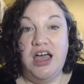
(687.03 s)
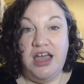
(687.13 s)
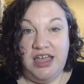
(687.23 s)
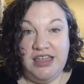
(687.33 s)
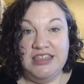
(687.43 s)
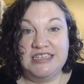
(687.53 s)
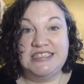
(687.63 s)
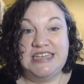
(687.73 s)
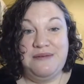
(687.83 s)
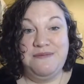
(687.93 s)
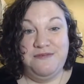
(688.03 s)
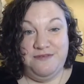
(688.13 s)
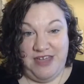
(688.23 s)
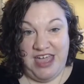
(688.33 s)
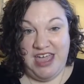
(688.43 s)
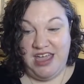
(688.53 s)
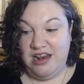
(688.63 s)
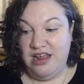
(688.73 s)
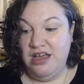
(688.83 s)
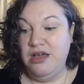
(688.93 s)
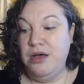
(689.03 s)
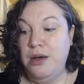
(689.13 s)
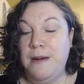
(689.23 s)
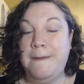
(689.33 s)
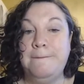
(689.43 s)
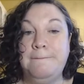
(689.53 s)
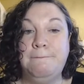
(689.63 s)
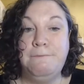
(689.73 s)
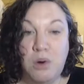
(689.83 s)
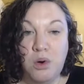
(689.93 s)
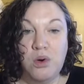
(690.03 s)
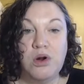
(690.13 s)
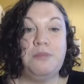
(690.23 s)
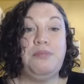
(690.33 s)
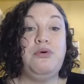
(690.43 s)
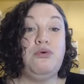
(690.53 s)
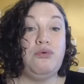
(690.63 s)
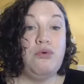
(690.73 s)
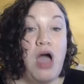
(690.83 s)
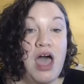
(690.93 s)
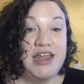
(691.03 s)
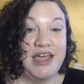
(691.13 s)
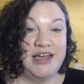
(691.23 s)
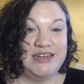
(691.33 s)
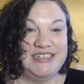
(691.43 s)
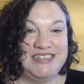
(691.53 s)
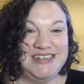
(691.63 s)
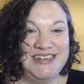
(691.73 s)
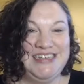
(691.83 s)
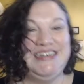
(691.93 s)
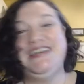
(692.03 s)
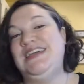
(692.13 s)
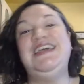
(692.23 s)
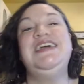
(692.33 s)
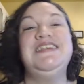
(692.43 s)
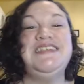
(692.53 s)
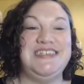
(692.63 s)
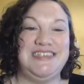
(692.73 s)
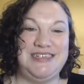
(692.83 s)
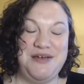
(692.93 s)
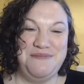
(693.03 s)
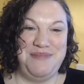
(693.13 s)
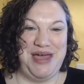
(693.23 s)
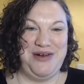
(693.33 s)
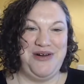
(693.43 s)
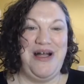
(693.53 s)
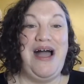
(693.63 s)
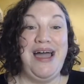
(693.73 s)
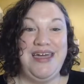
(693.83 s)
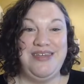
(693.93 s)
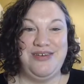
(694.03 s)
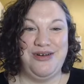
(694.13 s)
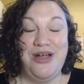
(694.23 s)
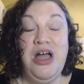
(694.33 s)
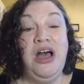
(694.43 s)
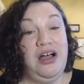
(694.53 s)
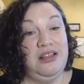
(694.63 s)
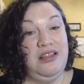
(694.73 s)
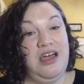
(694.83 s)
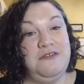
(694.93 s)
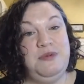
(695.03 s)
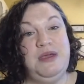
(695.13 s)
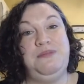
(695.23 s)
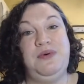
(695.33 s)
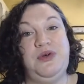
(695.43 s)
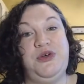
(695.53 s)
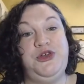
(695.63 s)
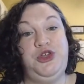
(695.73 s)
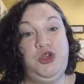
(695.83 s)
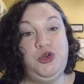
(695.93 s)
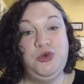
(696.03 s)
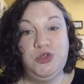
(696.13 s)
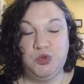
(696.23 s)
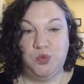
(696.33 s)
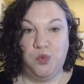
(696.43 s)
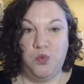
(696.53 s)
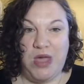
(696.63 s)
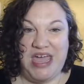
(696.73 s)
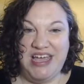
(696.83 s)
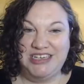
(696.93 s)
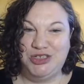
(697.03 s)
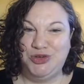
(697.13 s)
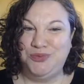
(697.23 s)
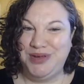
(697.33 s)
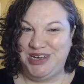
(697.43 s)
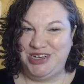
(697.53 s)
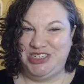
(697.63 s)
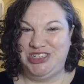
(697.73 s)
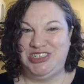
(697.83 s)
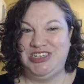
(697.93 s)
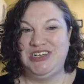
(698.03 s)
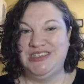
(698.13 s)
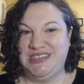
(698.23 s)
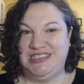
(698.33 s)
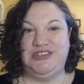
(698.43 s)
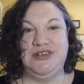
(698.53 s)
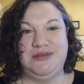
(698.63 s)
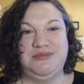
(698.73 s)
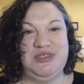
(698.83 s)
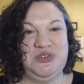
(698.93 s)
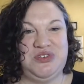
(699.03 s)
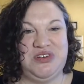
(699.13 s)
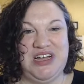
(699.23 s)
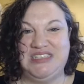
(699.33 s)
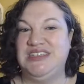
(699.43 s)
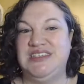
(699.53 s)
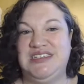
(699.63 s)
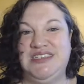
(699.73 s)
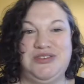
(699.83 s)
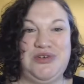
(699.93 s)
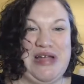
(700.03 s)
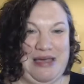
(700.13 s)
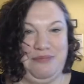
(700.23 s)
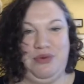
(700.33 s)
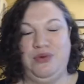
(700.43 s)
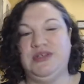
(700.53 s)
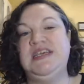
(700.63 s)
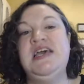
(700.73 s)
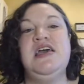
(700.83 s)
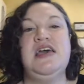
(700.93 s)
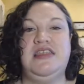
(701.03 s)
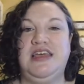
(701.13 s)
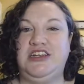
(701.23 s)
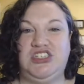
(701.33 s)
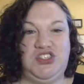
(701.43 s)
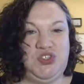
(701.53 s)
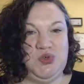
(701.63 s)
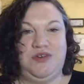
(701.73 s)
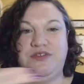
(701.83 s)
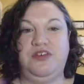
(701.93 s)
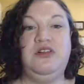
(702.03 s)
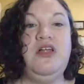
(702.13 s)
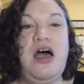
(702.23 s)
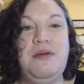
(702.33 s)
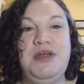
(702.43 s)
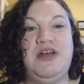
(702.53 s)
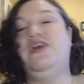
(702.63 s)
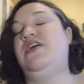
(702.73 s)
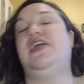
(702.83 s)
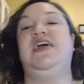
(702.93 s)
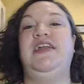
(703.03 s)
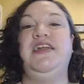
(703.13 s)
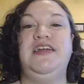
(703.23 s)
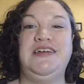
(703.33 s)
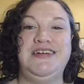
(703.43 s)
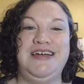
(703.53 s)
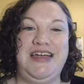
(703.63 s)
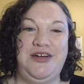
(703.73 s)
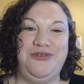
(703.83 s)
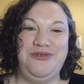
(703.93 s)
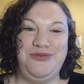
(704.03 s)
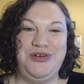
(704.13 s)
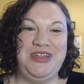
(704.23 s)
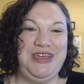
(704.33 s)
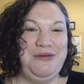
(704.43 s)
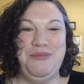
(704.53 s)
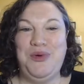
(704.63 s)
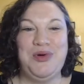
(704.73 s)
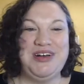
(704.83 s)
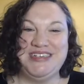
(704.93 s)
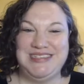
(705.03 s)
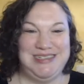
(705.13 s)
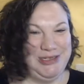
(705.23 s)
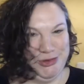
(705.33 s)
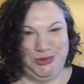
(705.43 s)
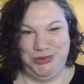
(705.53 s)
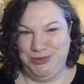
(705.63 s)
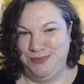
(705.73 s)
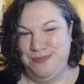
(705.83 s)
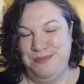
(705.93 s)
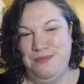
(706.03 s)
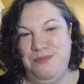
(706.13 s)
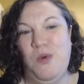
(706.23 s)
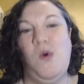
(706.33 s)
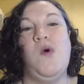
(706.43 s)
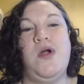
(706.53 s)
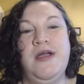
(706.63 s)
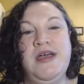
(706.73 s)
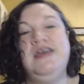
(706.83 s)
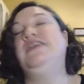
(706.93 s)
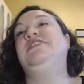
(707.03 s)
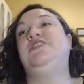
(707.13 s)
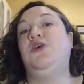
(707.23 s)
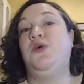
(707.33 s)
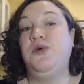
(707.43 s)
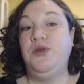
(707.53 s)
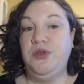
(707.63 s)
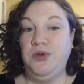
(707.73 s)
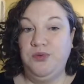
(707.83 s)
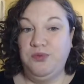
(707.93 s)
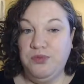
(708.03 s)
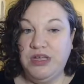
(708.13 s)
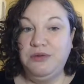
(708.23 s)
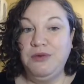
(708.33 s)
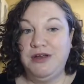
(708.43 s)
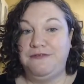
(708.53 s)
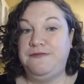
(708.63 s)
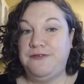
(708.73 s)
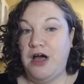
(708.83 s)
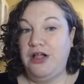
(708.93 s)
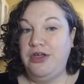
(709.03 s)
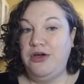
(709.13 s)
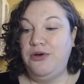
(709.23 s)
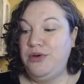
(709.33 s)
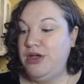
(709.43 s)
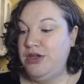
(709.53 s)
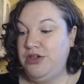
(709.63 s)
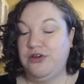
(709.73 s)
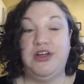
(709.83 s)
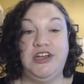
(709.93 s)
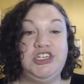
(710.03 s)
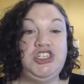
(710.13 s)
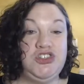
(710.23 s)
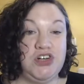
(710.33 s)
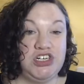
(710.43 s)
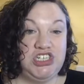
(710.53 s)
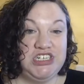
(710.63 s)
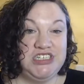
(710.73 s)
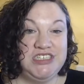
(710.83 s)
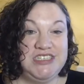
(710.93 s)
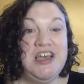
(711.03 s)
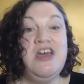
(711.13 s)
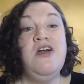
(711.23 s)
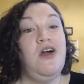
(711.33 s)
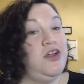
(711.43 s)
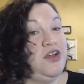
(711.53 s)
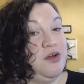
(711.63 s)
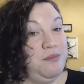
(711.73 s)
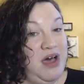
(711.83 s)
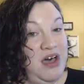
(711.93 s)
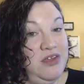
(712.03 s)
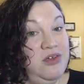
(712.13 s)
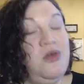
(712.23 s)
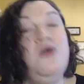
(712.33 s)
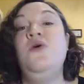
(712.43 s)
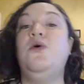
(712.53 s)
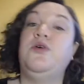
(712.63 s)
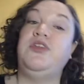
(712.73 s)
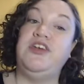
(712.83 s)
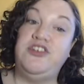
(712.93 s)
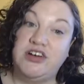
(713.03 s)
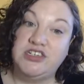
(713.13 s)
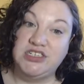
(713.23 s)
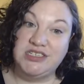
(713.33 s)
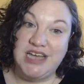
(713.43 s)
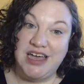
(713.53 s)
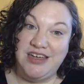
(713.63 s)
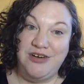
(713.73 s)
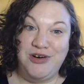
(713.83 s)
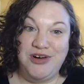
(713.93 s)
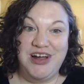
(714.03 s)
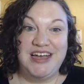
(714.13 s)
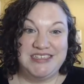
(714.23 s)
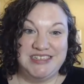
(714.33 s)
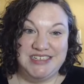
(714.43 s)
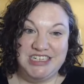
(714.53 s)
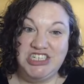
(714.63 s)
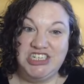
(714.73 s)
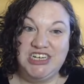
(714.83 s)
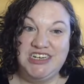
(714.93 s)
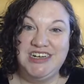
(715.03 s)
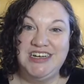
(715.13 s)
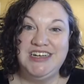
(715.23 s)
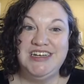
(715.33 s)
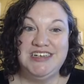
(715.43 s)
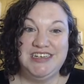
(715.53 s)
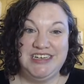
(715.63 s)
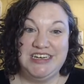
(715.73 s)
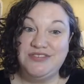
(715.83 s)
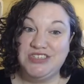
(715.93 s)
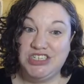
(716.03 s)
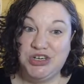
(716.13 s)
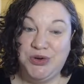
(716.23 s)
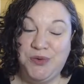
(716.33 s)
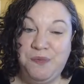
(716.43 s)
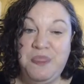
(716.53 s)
in the same vein, more product isn't better either. A lot of people use way too much serums or essences or ampules. They just sort of glob it on, and it really, more doesn't do more. So you really want to follow your instructions on your bottle, or the instructions that your esthetician gives you.